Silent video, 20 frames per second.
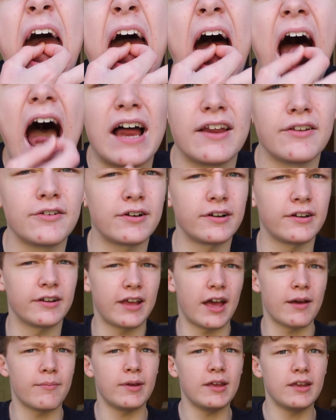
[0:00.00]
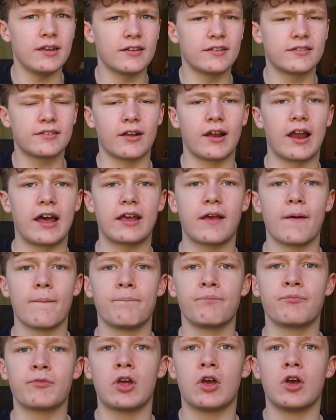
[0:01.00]
Ah, you kind of get me? So like,
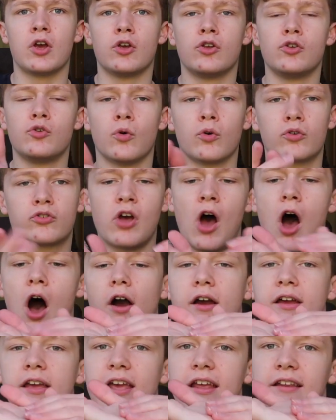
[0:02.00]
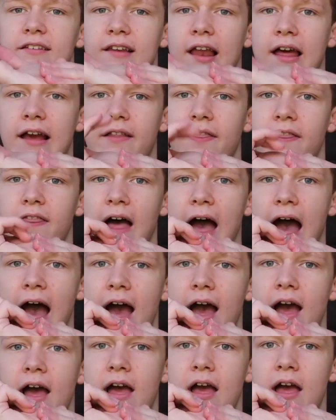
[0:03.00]
your tongue is like
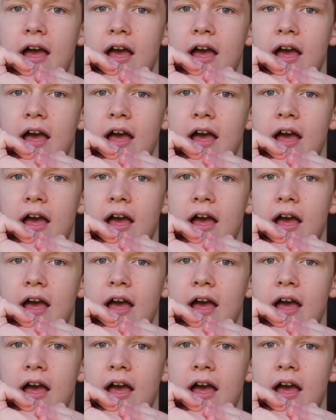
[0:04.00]
that,